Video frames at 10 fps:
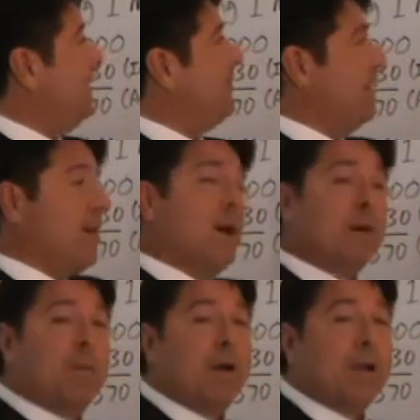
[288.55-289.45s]
If you're
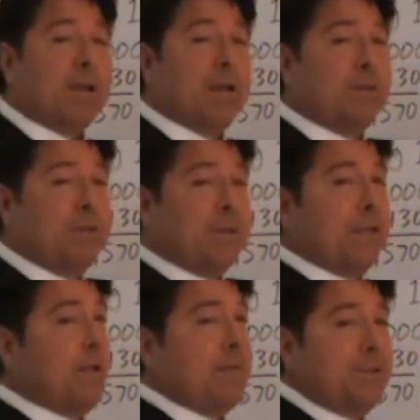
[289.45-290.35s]
long the market, you
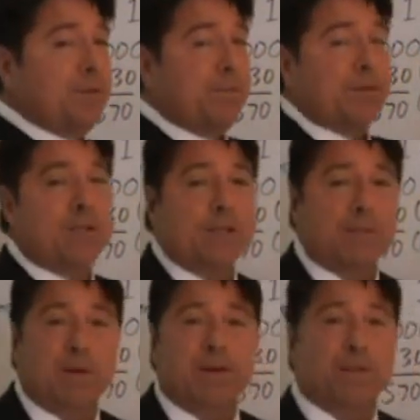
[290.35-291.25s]
can limit your risk
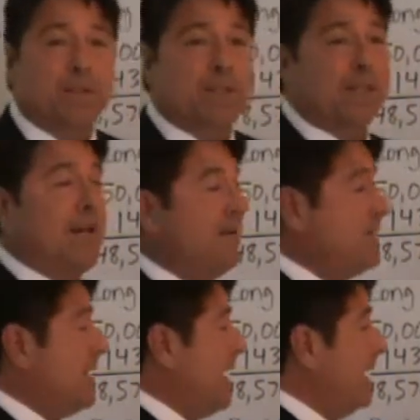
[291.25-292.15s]
exposure to the
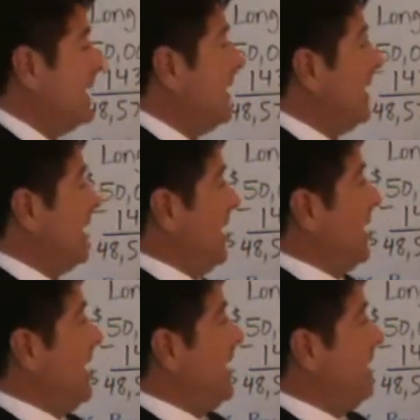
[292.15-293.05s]
downside
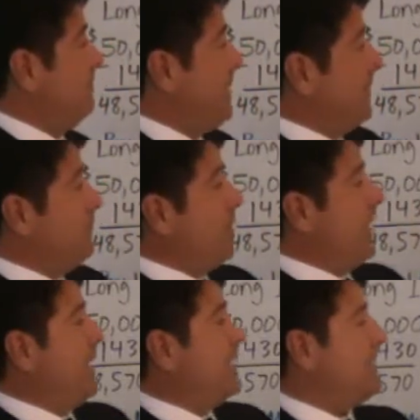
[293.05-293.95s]
by
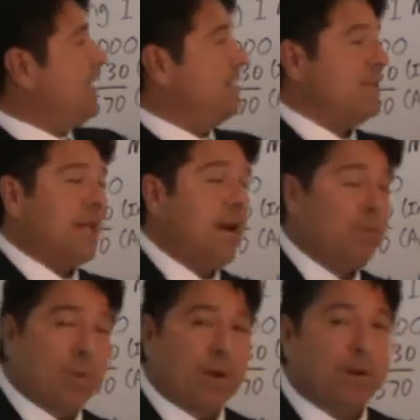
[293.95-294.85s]
putting in a sell
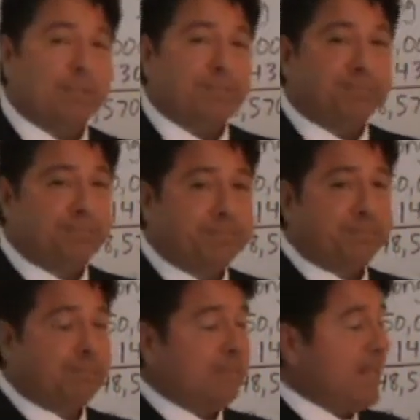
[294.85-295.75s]
stop order.
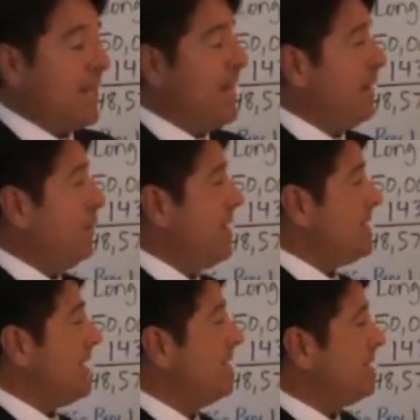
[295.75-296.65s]
Now, the way
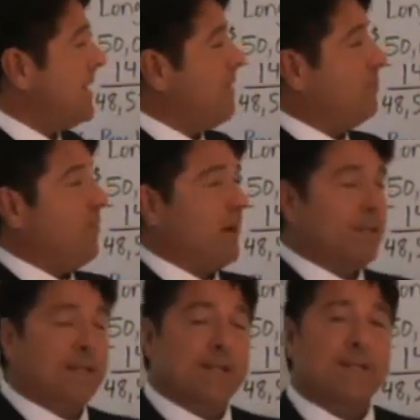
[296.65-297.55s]
a sell stop
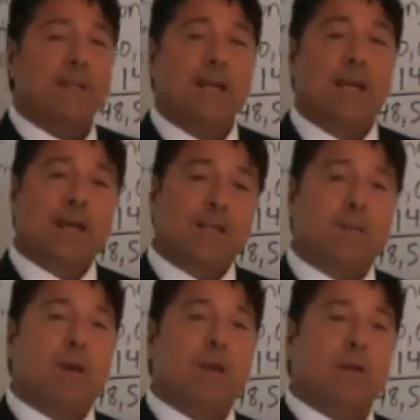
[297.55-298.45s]
works is,
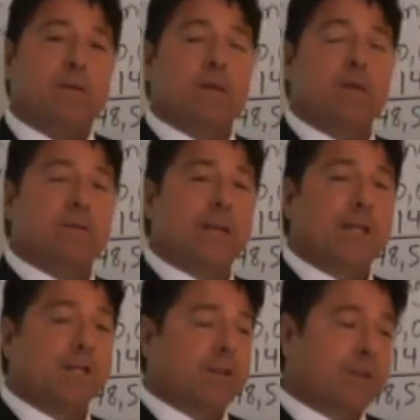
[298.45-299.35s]
As the market goes
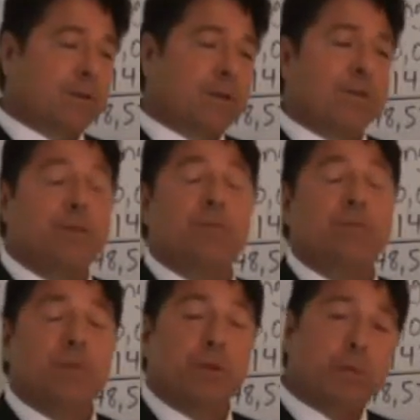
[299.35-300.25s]
against you and goes
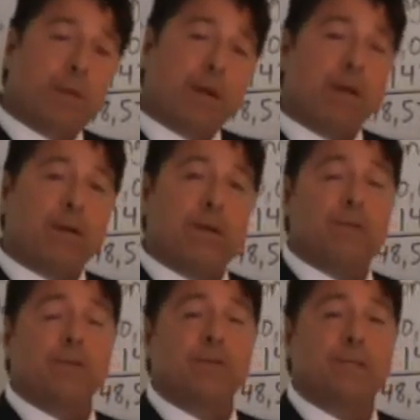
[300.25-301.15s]
through your
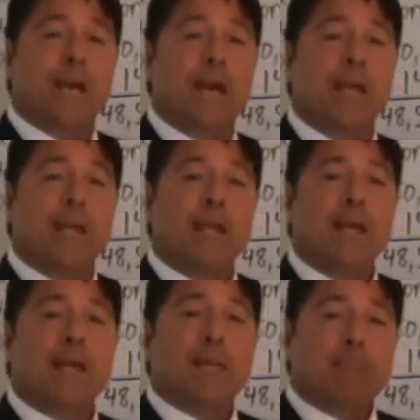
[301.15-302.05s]
barrier that you set,
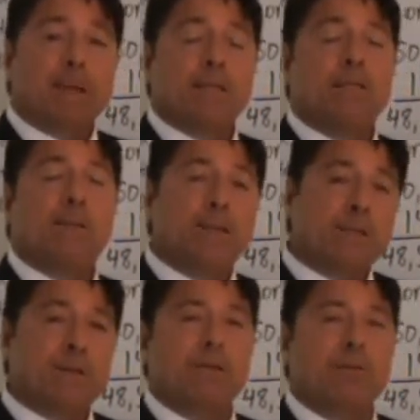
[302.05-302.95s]
as soon
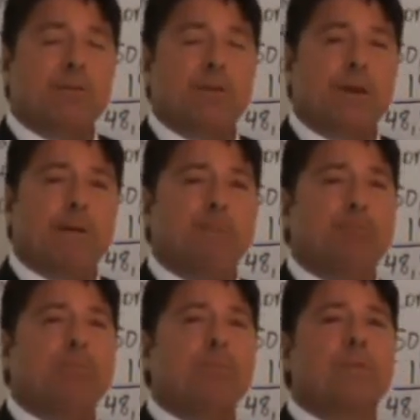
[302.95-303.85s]
as it goes through
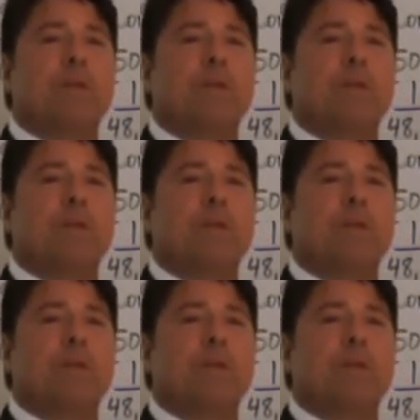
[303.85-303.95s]
it,